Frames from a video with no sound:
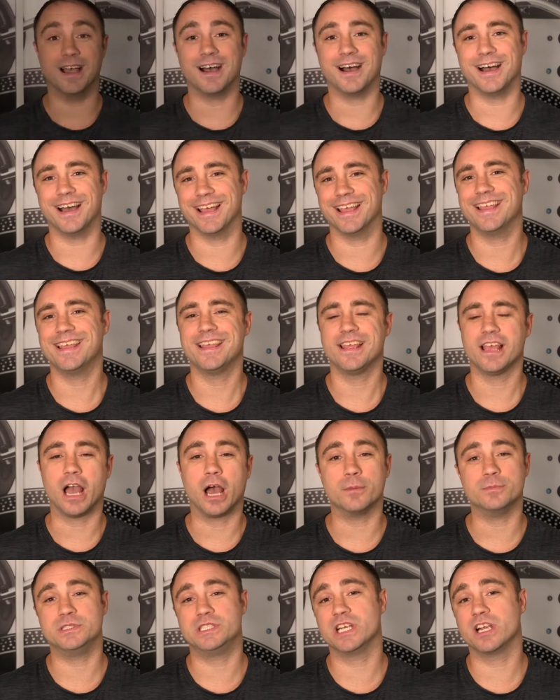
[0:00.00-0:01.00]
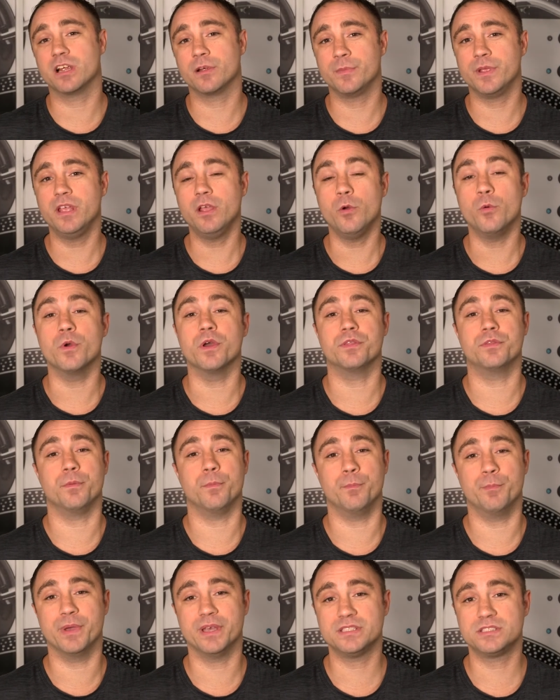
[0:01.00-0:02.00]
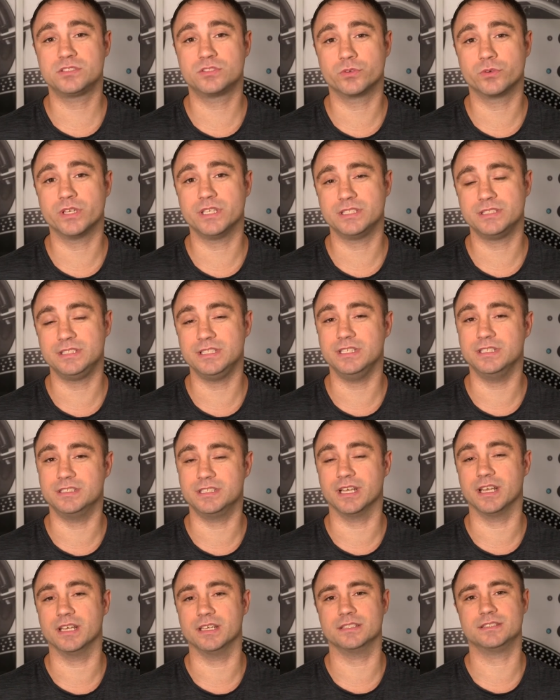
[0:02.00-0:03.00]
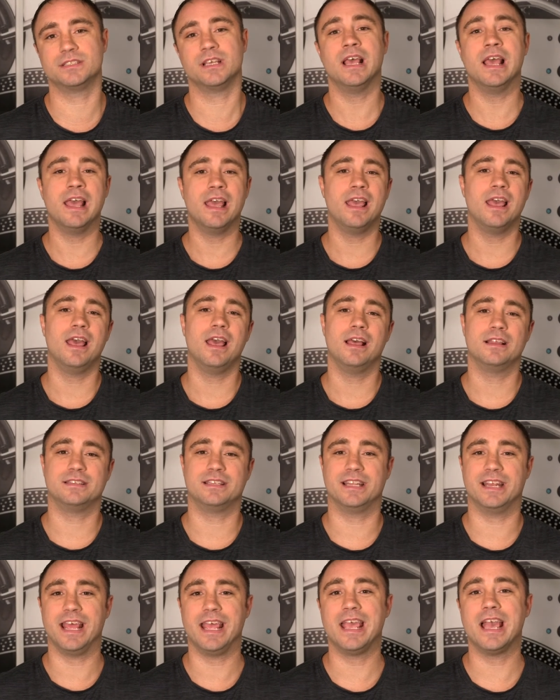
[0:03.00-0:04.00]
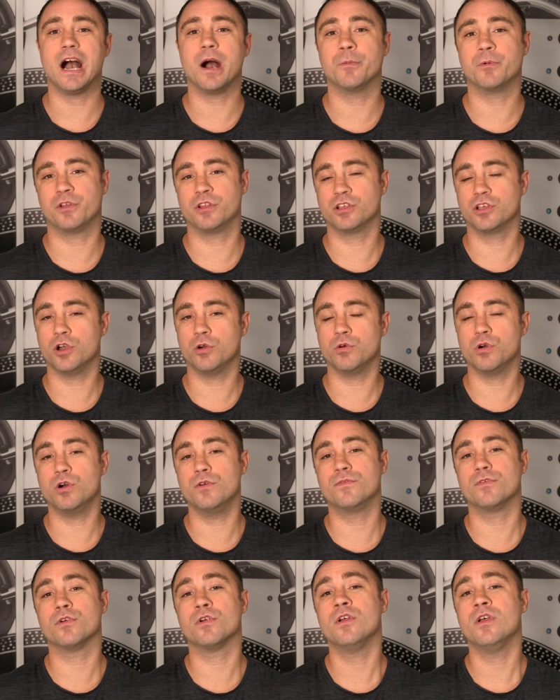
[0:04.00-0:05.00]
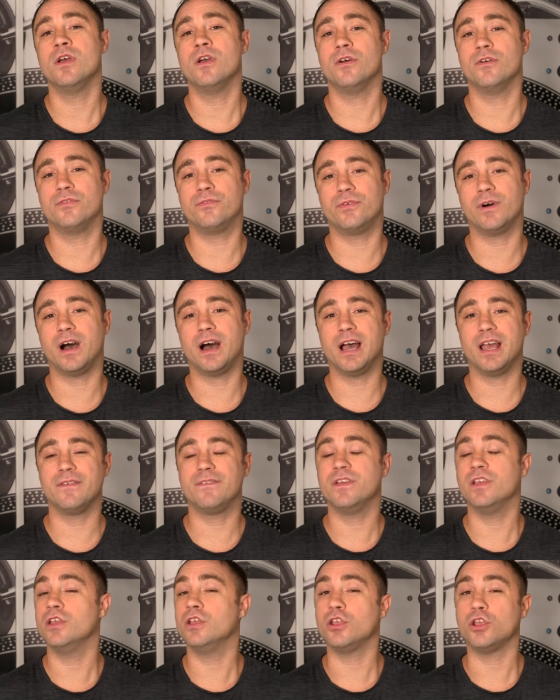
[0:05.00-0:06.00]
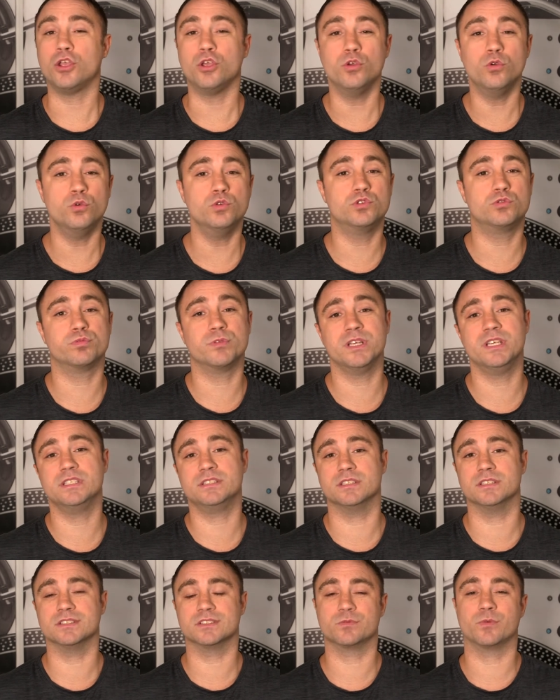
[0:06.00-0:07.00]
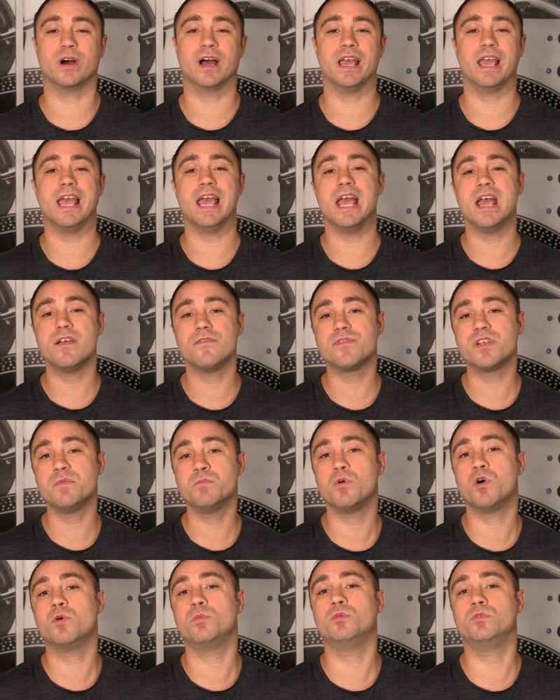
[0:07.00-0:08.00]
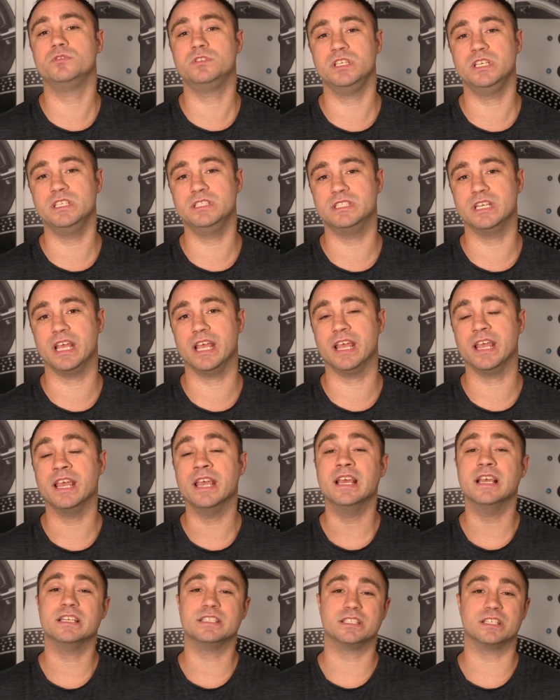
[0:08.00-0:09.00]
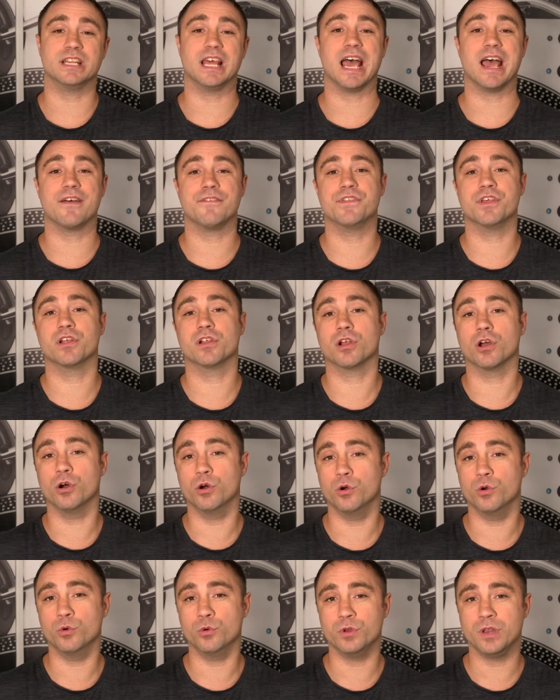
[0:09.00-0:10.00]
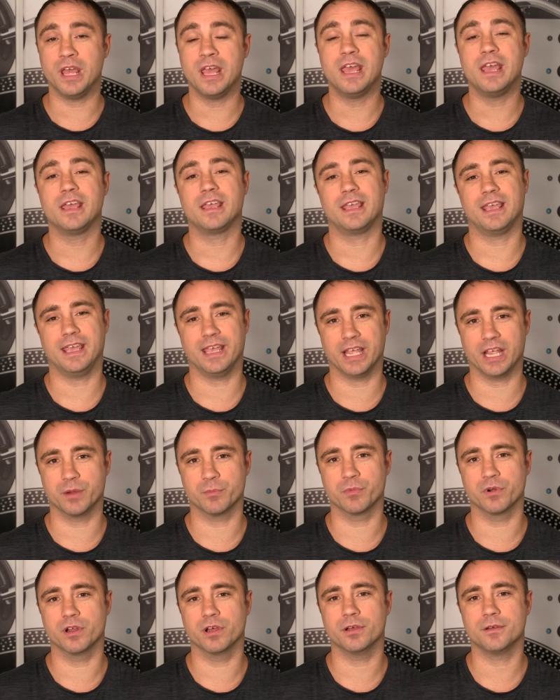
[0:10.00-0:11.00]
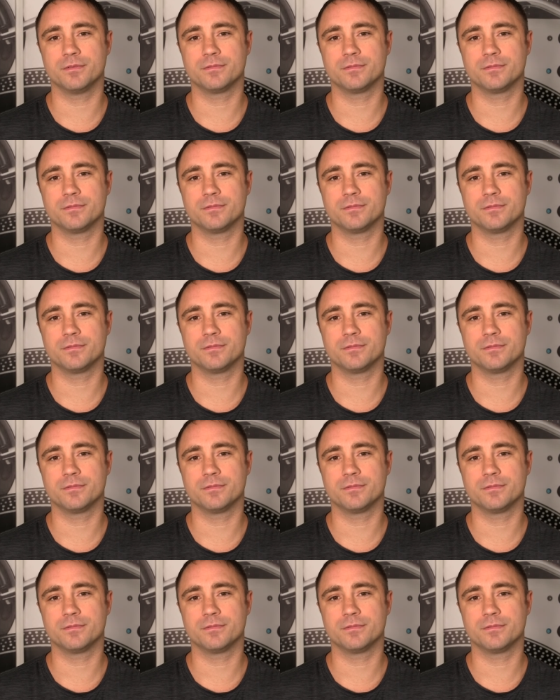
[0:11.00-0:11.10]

Hi, I'm Jeremy with Best Choice DJs. Today I'm going to go over five huge reasons why every mobile DJ should have their own camera.